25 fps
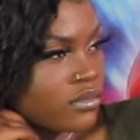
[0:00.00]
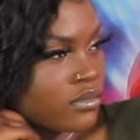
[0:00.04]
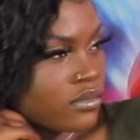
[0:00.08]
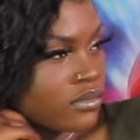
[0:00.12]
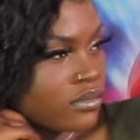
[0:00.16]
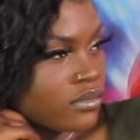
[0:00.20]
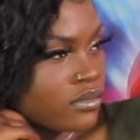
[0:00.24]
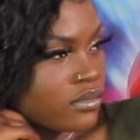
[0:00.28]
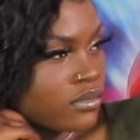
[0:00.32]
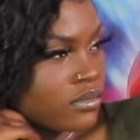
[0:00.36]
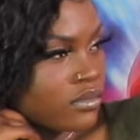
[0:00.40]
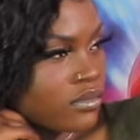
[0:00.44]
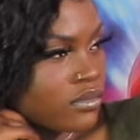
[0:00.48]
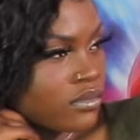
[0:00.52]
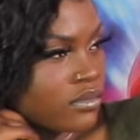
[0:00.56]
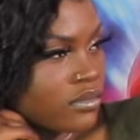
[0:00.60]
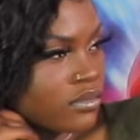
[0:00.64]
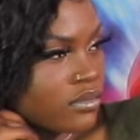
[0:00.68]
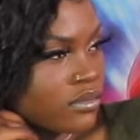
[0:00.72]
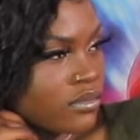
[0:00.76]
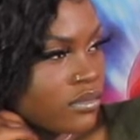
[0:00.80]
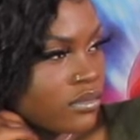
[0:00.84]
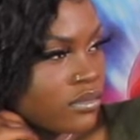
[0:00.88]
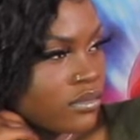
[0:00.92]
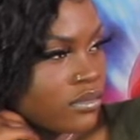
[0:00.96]

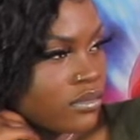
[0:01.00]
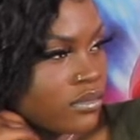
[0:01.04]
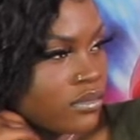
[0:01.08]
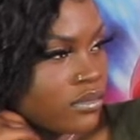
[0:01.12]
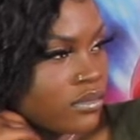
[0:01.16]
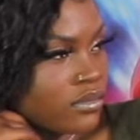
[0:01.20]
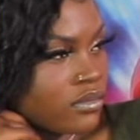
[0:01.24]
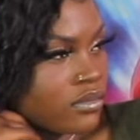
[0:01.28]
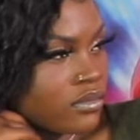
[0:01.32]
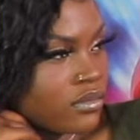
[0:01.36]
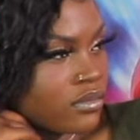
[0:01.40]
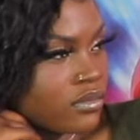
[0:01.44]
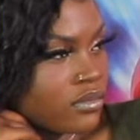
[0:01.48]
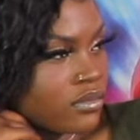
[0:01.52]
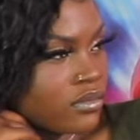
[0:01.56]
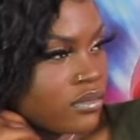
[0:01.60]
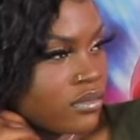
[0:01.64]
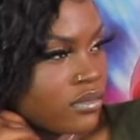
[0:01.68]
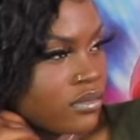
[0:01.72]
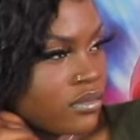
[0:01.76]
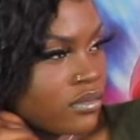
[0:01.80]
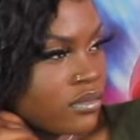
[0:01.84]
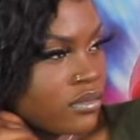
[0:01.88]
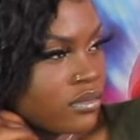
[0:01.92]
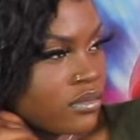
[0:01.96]

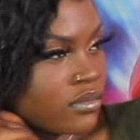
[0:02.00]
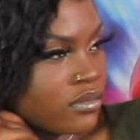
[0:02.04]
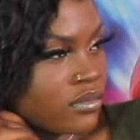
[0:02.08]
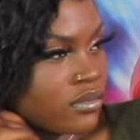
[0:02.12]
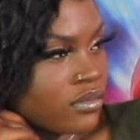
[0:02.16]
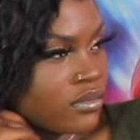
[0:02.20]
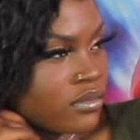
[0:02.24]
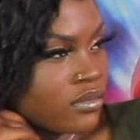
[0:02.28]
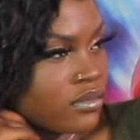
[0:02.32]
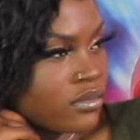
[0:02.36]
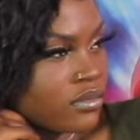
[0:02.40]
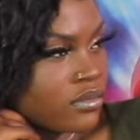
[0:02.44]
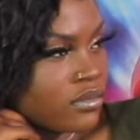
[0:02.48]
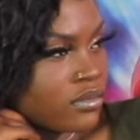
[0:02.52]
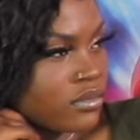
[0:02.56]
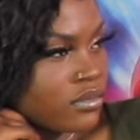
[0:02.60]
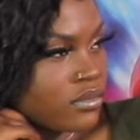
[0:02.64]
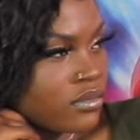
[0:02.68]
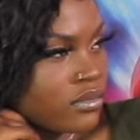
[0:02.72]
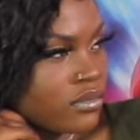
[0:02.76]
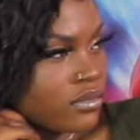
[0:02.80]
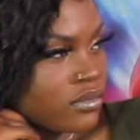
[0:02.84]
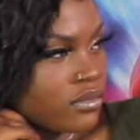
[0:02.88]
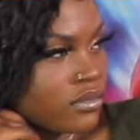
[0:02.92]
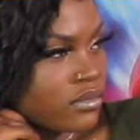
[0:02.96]

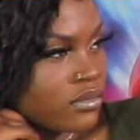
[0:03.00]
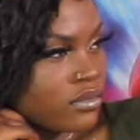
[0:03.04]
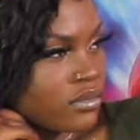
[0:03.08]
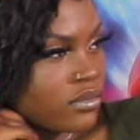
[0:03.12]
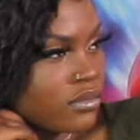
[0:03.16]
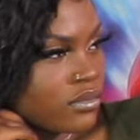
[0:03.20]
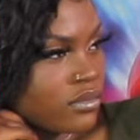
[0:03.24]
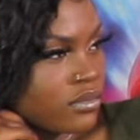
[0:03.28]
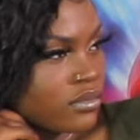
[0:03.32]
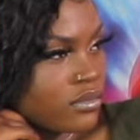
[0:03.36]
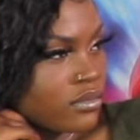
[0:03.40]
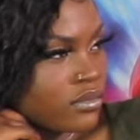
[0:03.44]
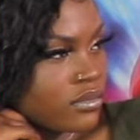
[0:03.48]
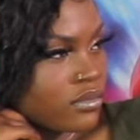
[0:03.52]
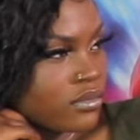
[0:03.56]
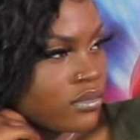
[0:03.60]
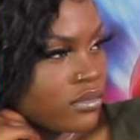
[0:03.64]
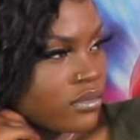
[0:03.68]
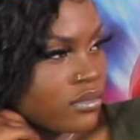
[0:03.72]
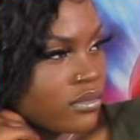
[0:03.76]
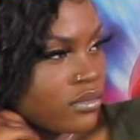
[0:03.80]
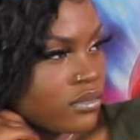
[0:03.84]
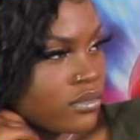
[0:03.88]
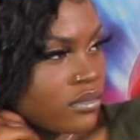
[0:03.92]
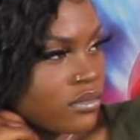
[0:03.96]

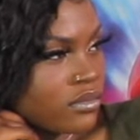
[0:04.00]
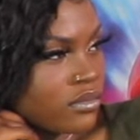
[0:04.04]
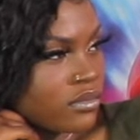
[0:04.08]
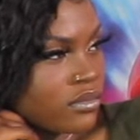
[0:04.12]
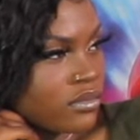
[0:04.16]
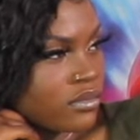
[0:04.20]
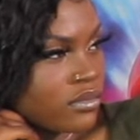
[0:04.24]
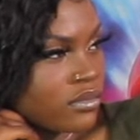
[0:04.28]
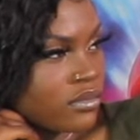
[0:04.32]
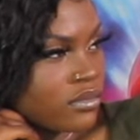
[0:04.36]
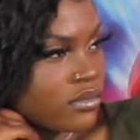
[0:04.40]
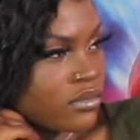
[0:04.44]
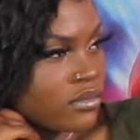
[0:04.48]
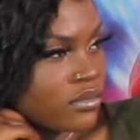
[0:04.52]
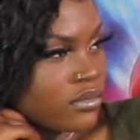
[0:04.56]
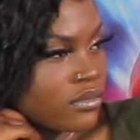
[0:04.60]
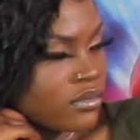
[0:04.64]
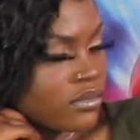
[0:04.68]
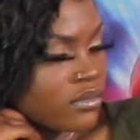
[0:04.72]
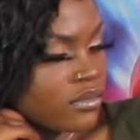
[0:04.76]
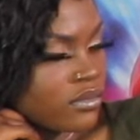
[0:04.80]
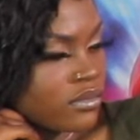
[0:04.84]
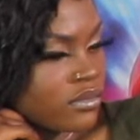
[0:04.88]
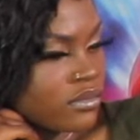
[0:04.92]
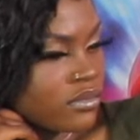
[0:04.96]

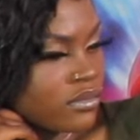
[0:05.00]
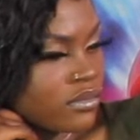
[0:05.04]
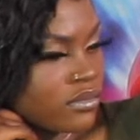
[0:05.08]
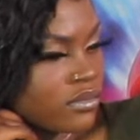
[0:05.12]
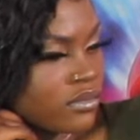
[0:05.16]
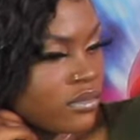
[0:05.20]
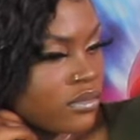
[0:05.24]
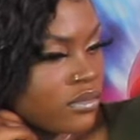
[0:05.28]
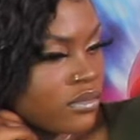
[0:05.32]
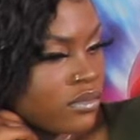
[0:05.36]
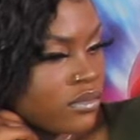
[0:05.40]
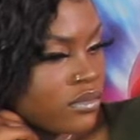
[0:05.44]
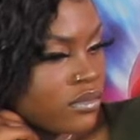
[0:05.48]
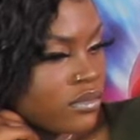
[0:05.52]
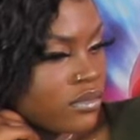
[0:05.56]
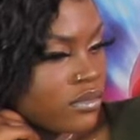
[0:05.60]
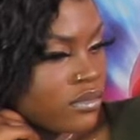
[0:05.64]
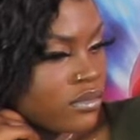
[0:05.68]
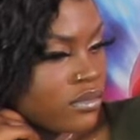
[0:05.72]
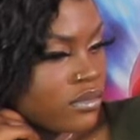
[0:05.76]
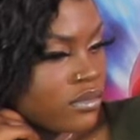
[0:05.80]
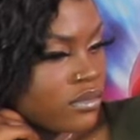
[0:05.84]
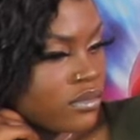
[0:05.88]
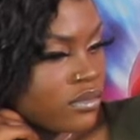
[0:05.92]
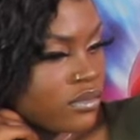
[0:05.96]

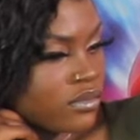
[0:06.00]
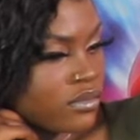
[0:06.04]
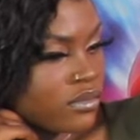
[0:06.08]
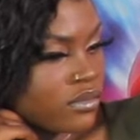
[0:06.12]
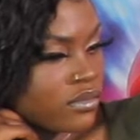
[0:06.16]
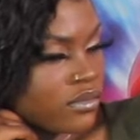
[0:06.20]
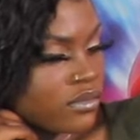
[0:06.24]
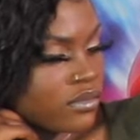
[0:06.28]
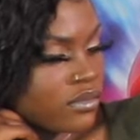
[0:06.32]
(not speaking)